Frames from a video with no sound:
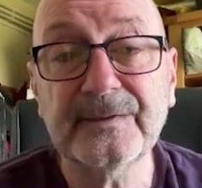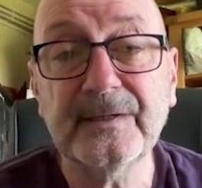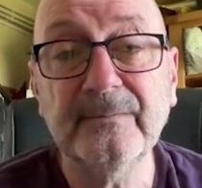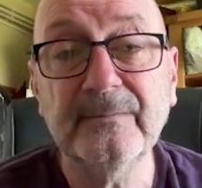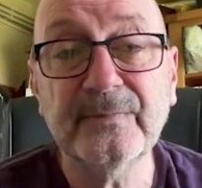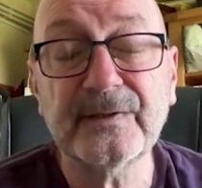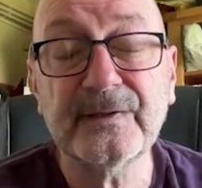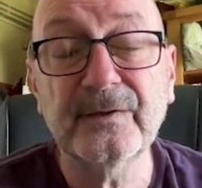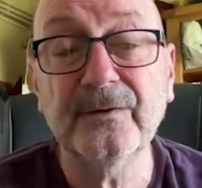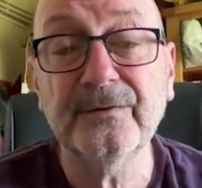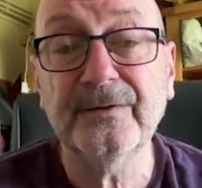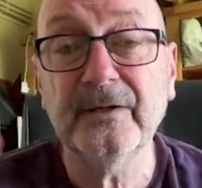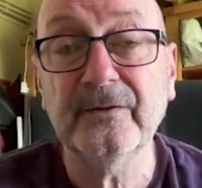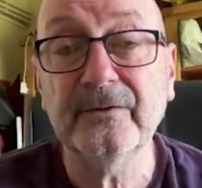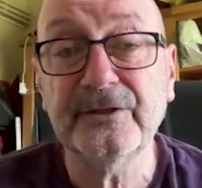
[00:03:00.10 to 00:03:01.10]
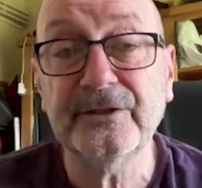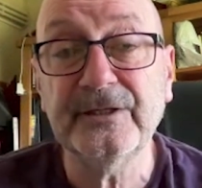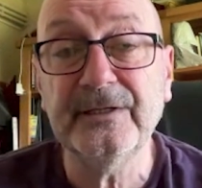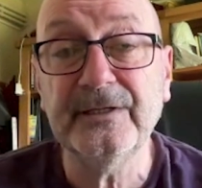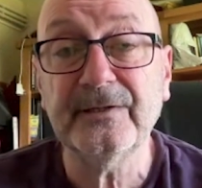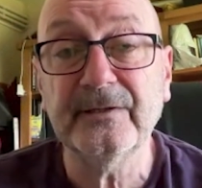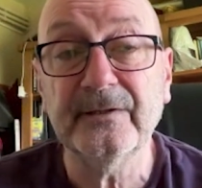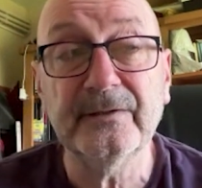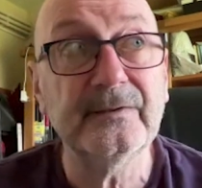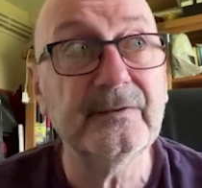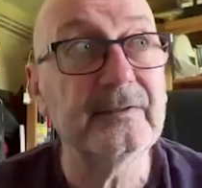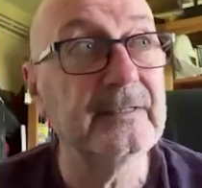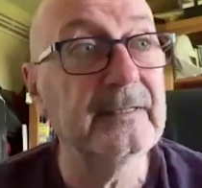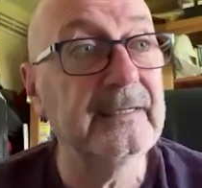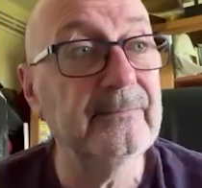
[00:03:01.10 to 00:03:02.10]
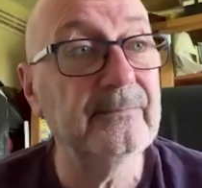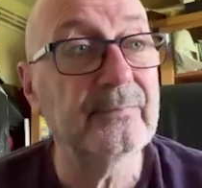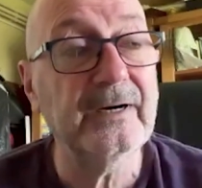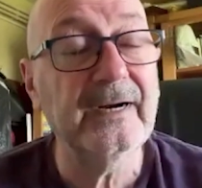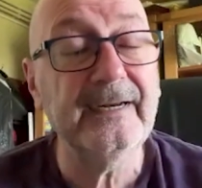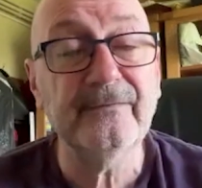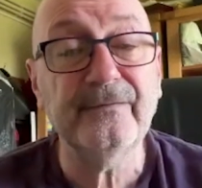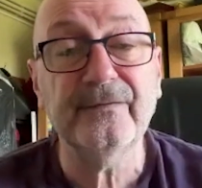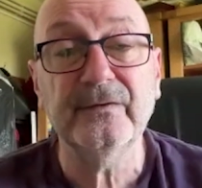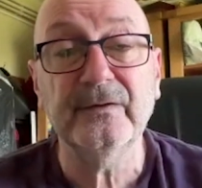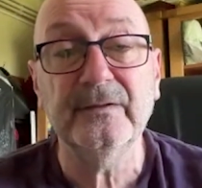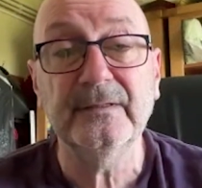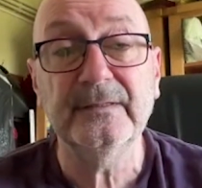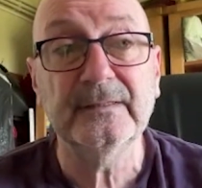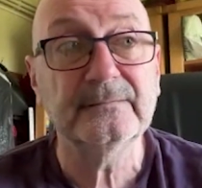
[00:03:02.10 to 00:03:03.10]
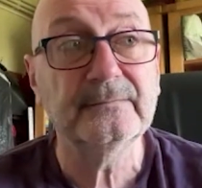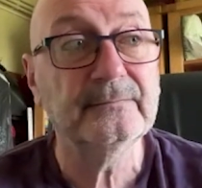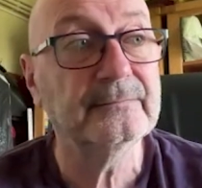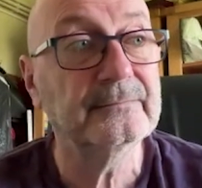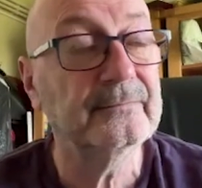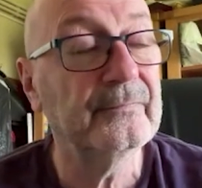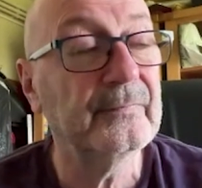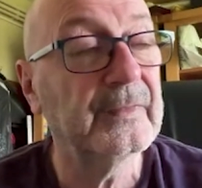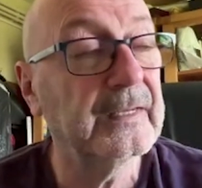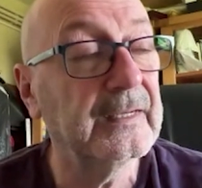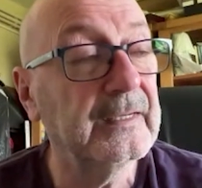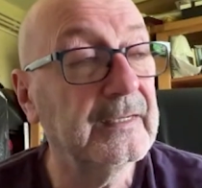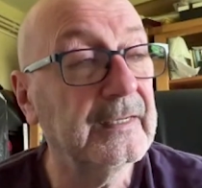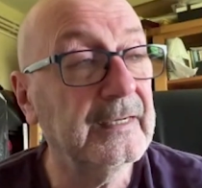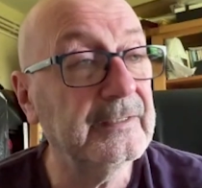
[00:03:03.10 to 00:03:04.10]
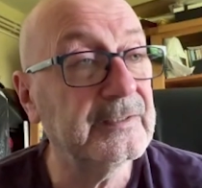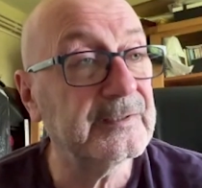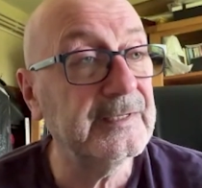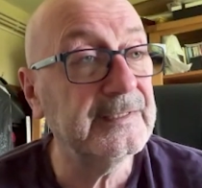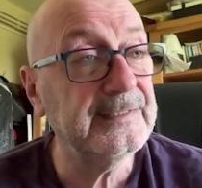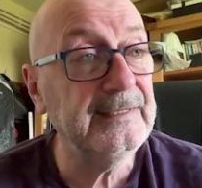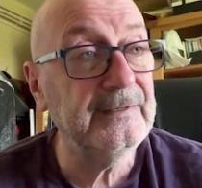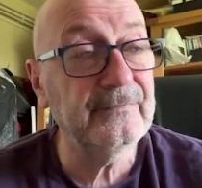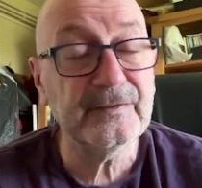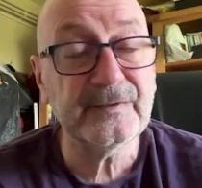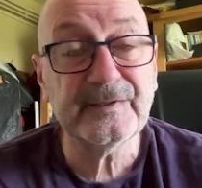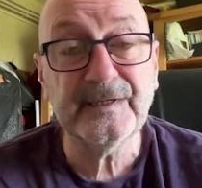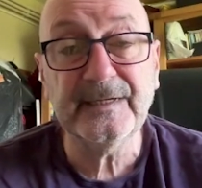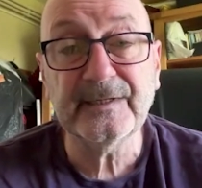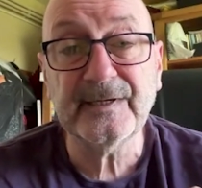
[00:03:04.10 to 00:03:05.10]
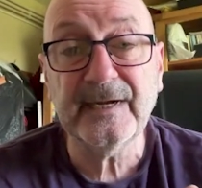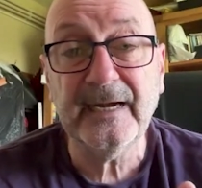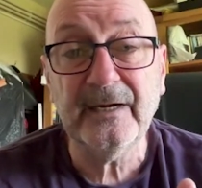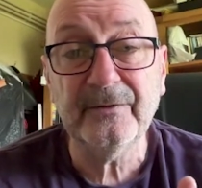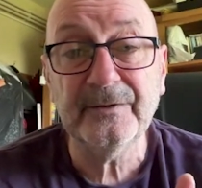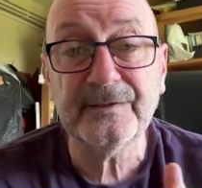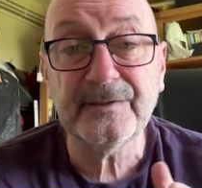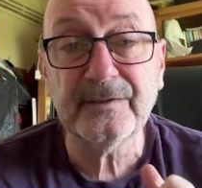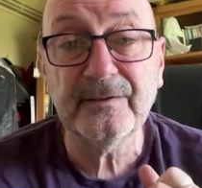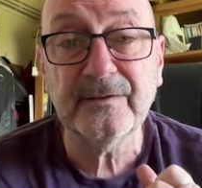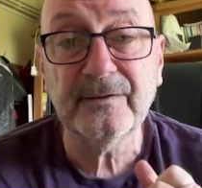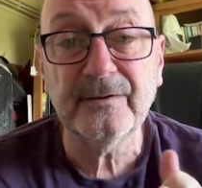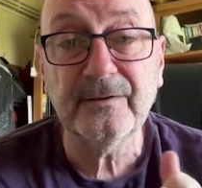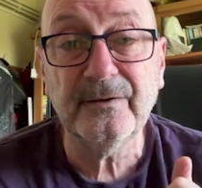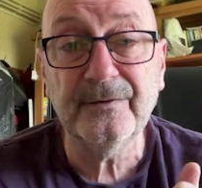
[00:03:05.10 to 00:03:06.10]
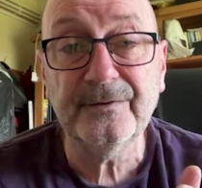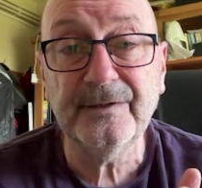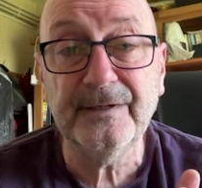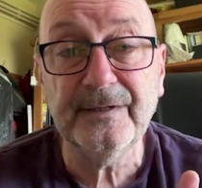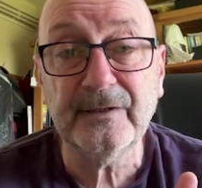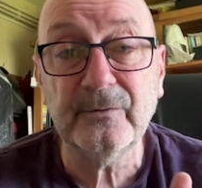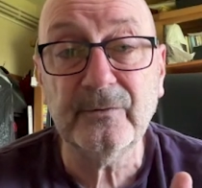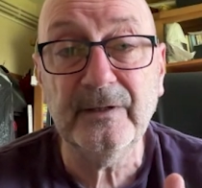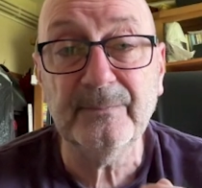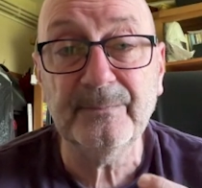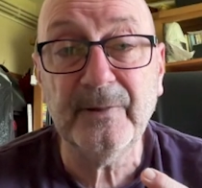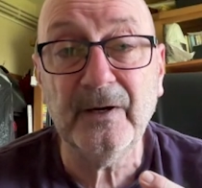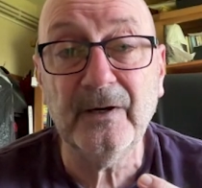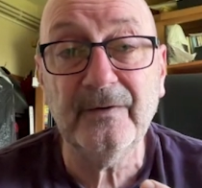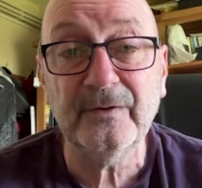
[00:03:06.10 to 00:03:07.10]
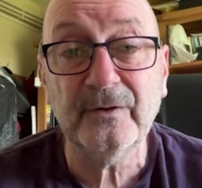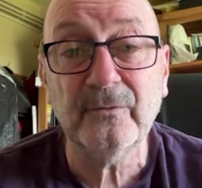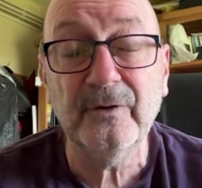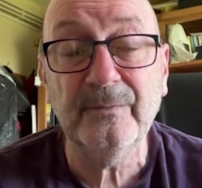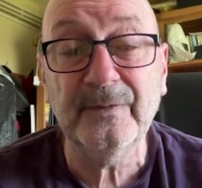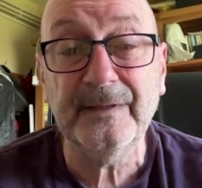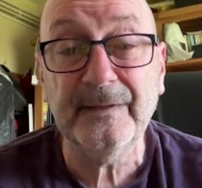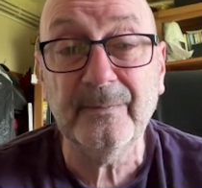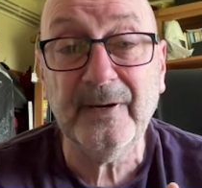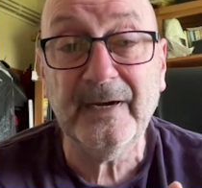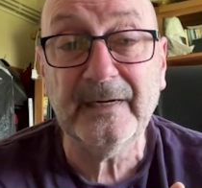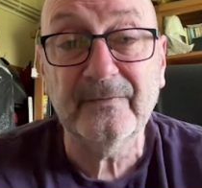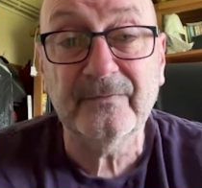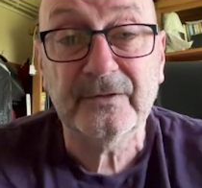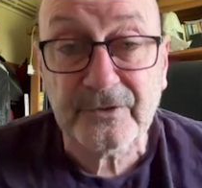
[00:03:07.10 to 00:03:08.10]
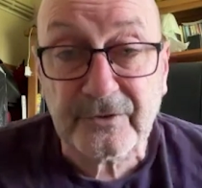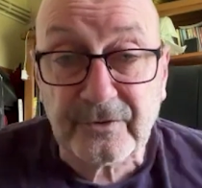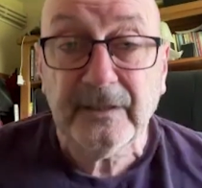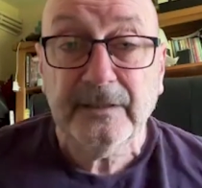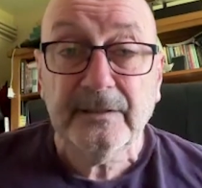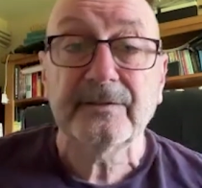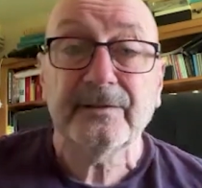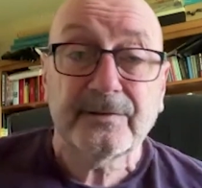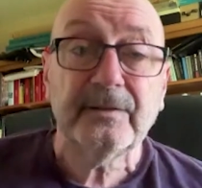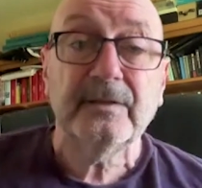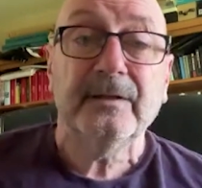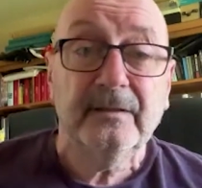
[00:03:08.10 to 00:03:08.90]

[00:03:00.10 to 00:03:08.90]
some snot-nosed shitters in Bradford and sitting for 6 hours on pile of equipment in the back of a trans.